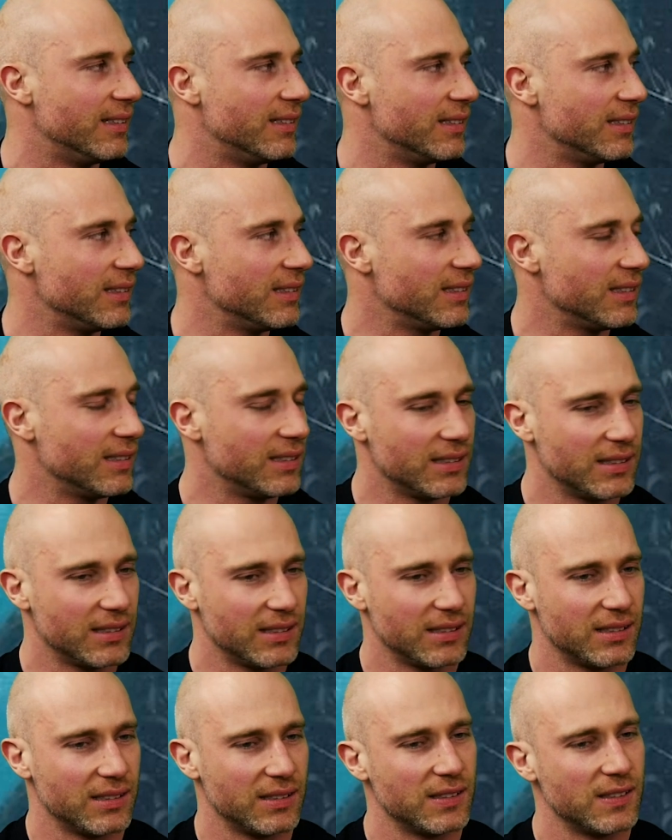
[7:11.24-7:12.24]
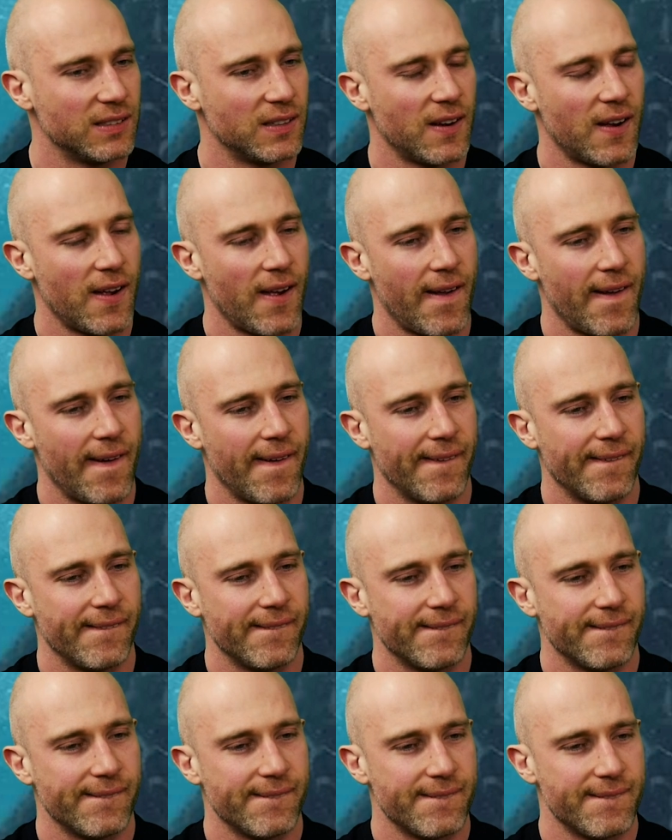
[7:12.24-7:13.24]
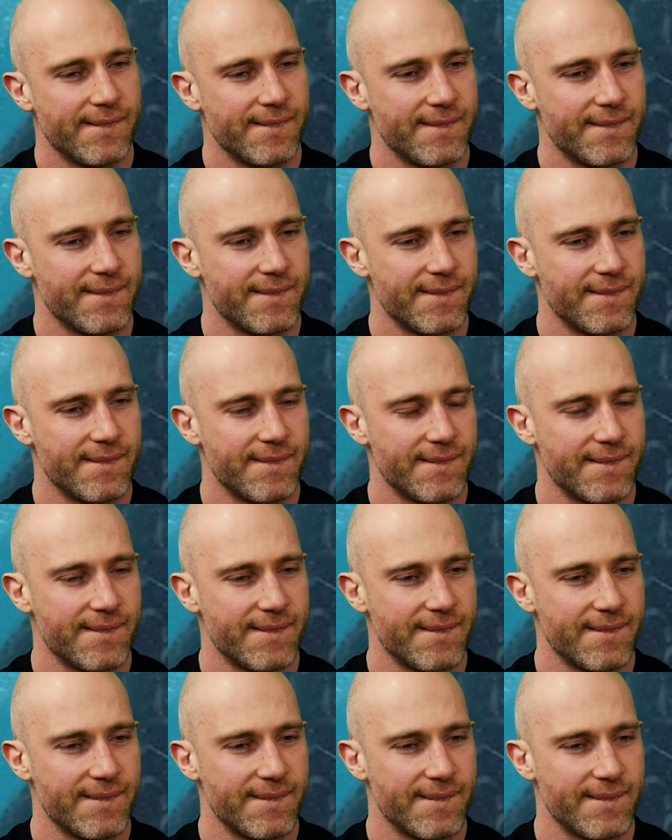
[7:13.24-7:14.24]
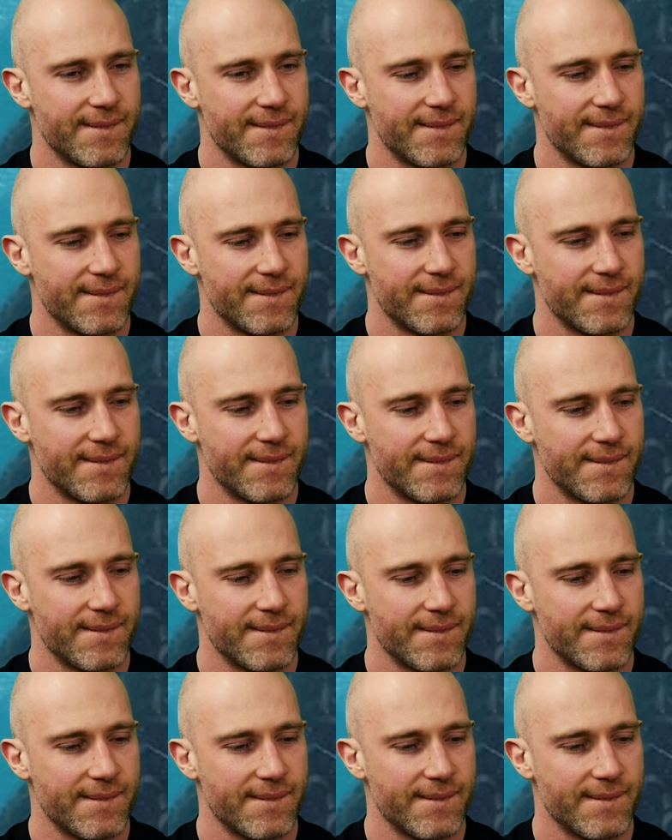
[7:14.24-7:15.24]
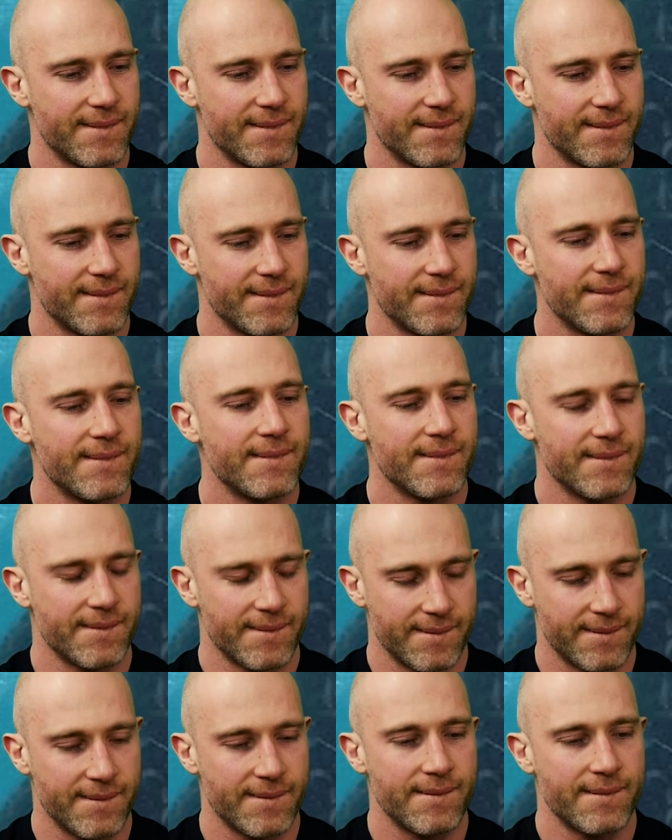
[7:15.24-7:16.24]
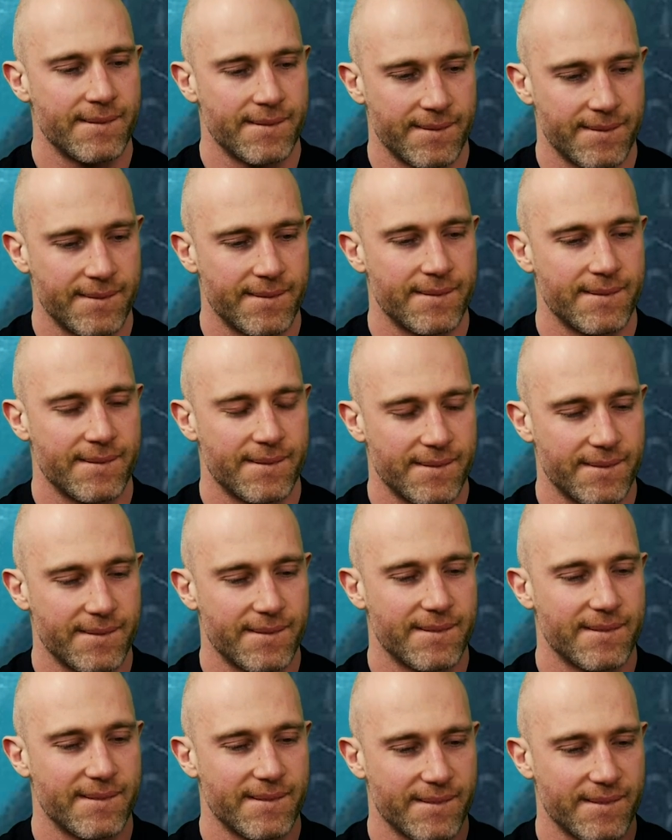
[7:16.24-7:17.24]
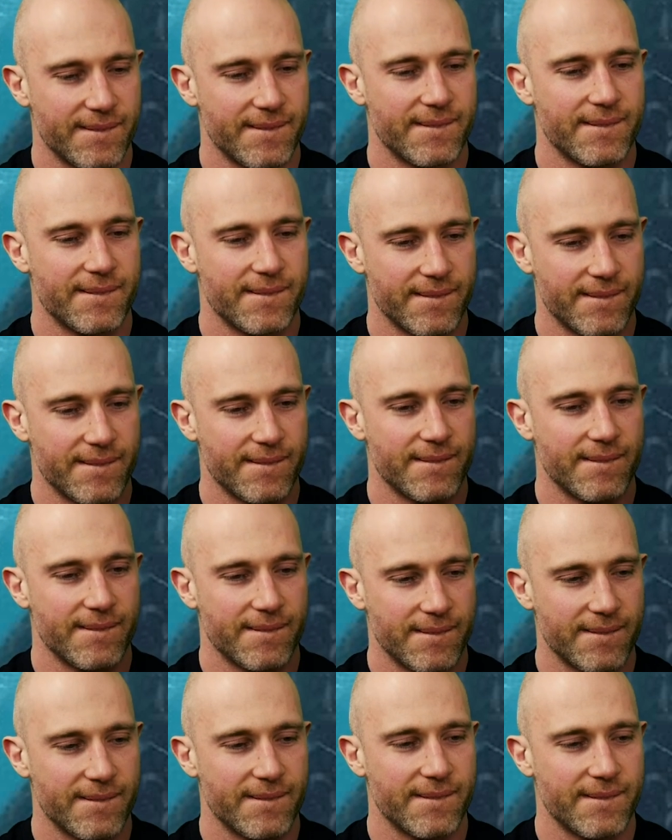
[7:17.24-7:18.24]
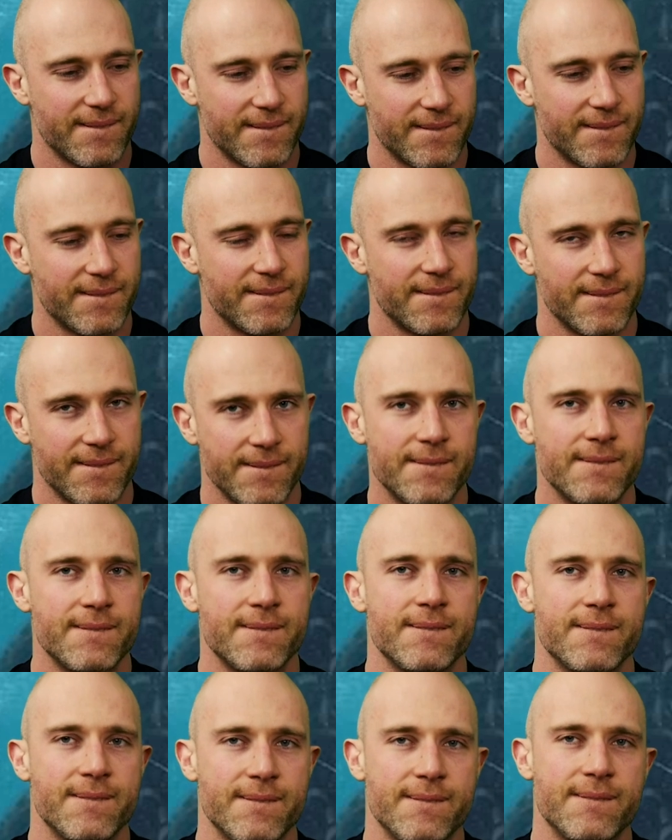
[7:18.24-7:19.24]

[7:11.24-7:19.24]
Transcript: (not speaking)